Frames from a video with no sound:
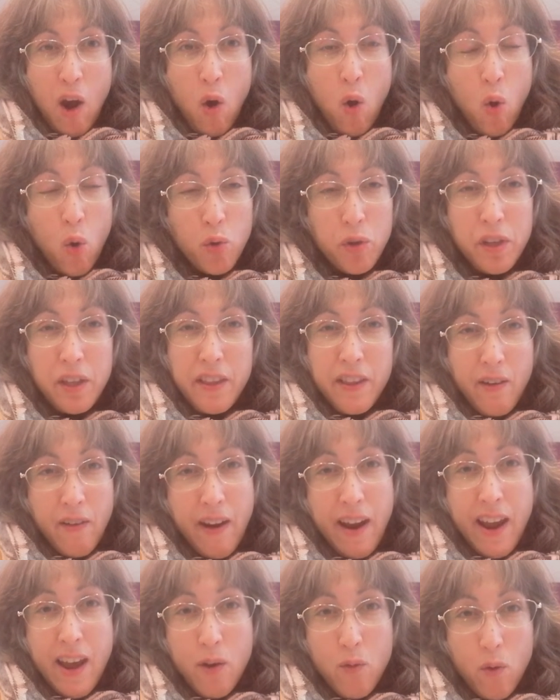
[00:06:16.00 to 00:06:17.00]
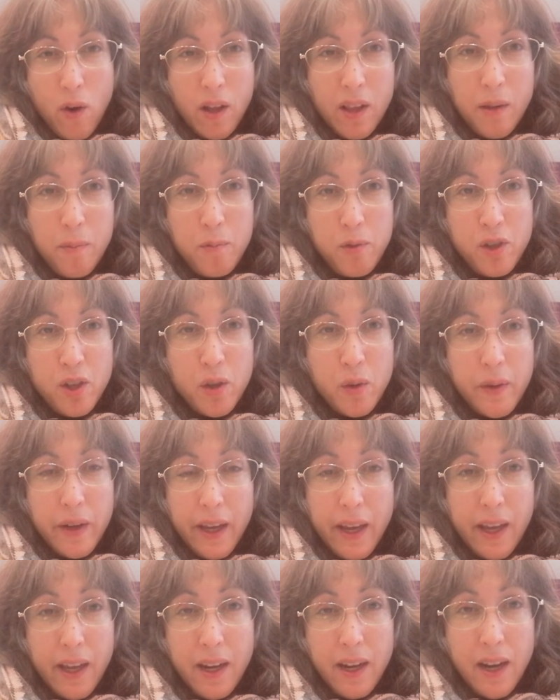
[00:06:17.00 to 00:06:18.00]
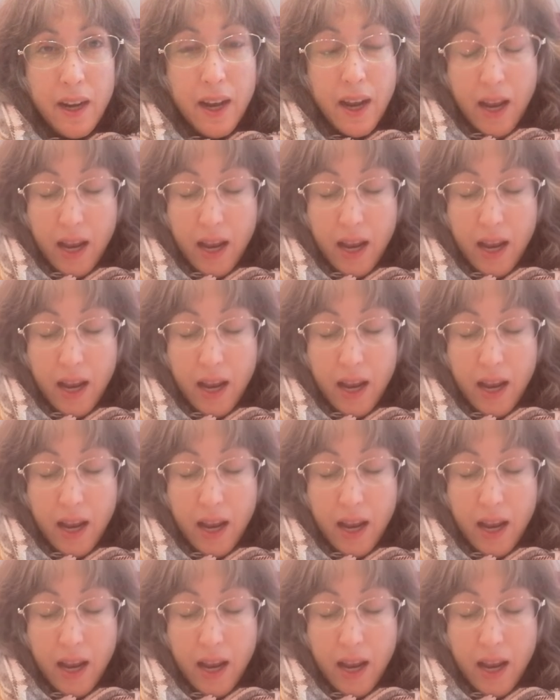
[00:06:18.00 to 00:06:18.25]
holding their hand while I'm doing it,